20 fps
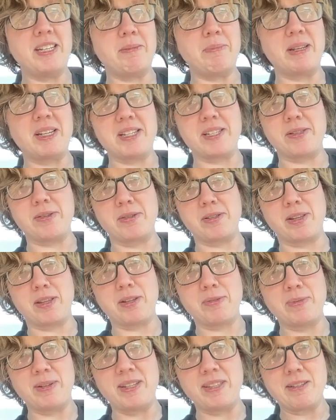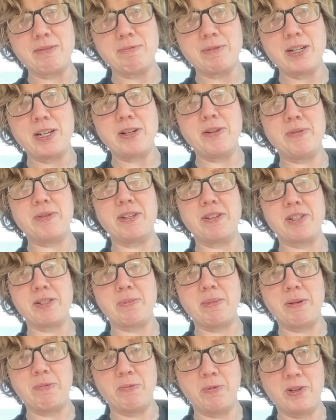And because there's a 3 in the row, there's
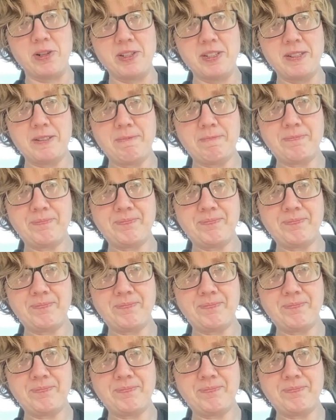my 1.